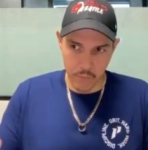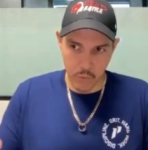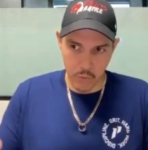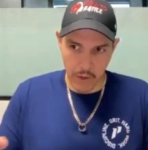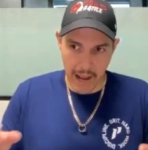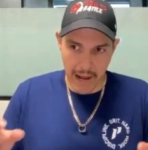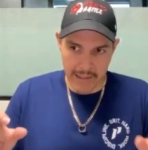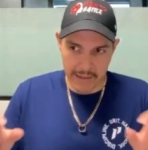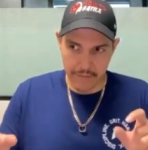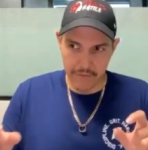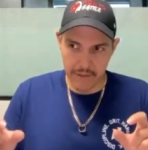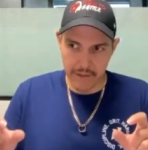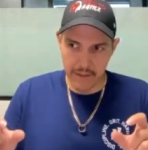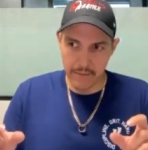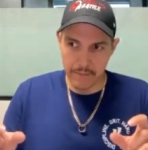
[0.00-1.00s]

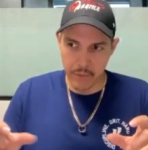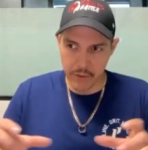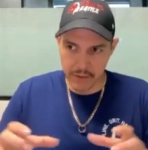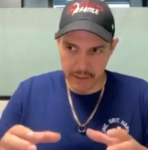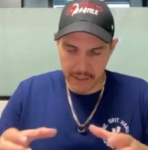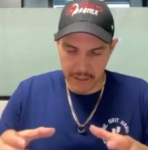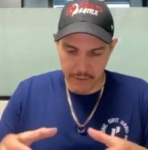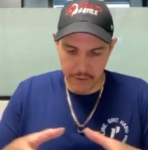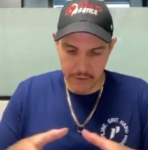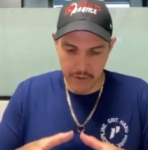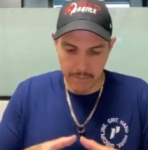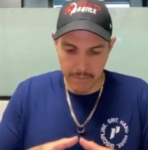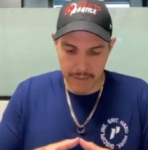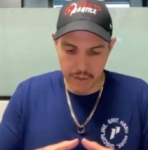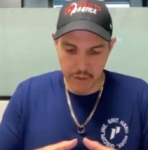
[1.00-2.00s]
actively put together a
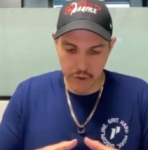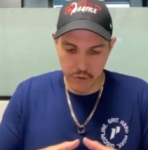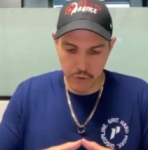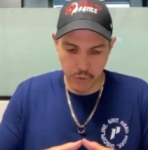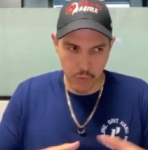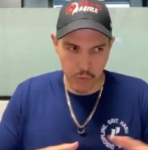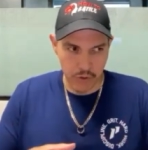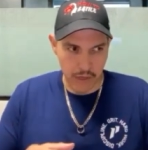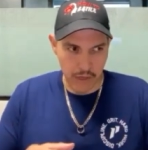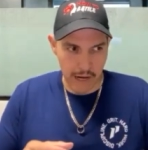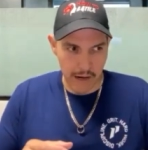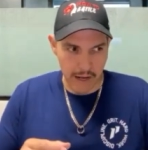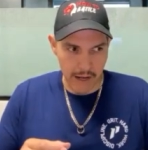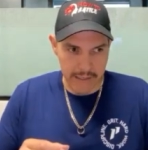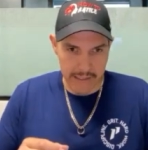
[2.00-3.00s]
men's group where
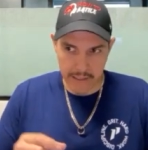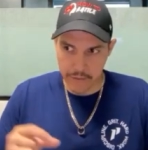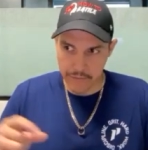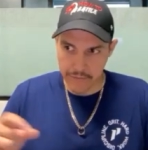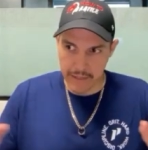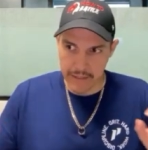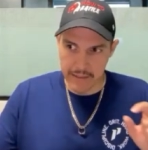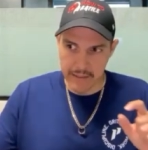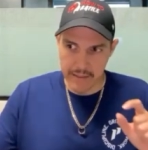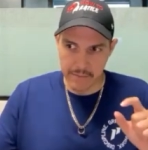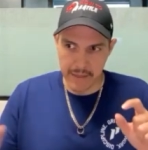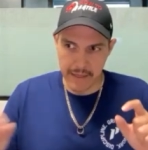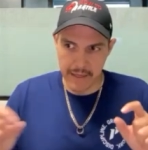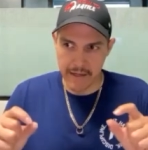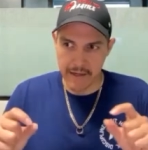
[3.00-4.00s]
I identified these
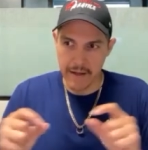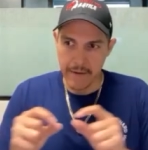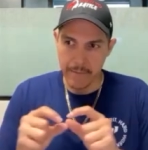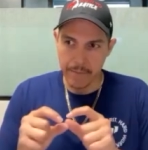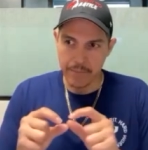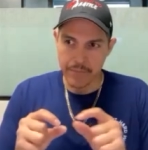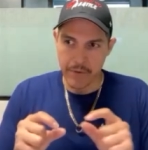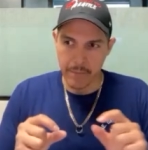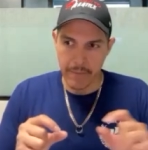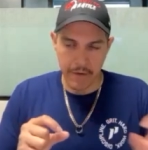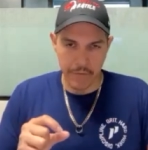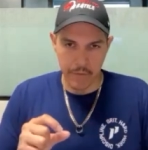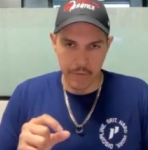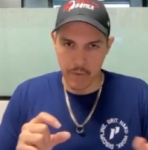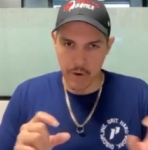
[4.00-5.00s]
men, men
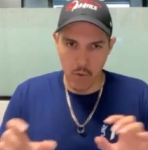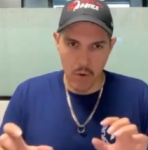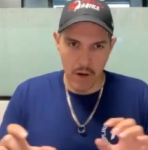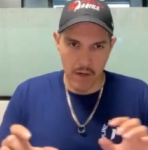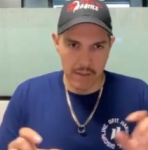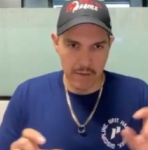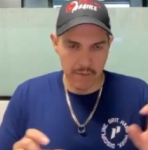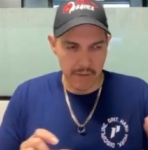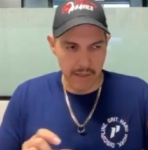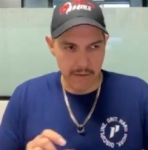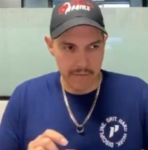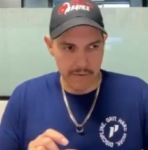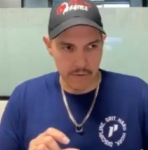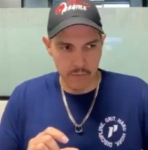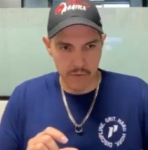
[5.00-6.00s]
from all walks of life,
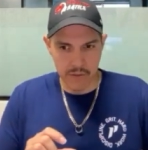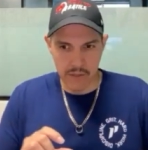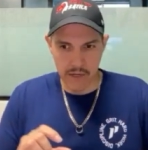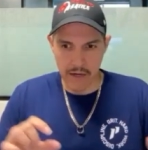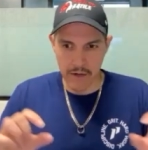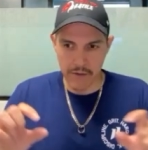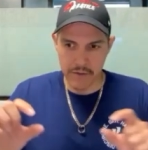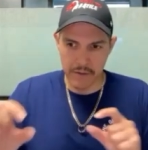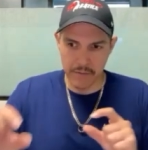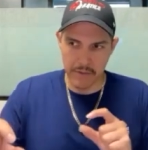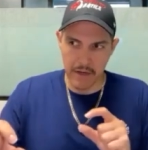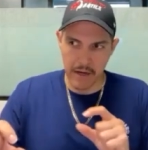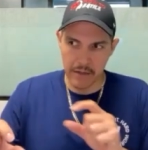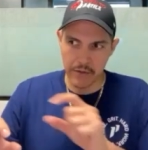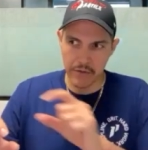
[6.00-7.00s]
some retired, some
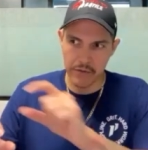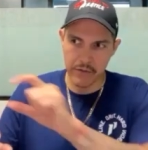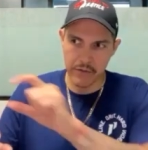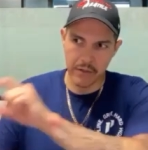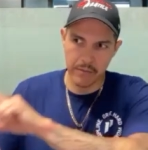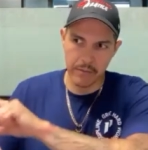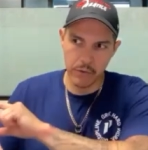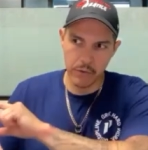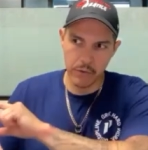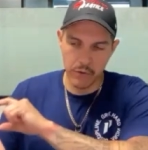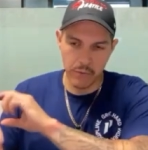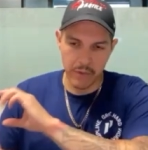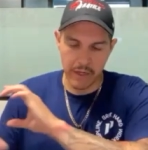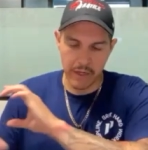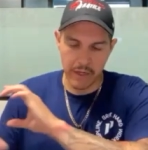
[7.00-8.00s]
doctors, some lawyers,
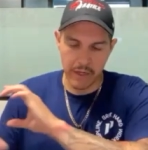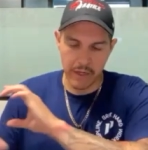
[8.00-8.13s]
whatever.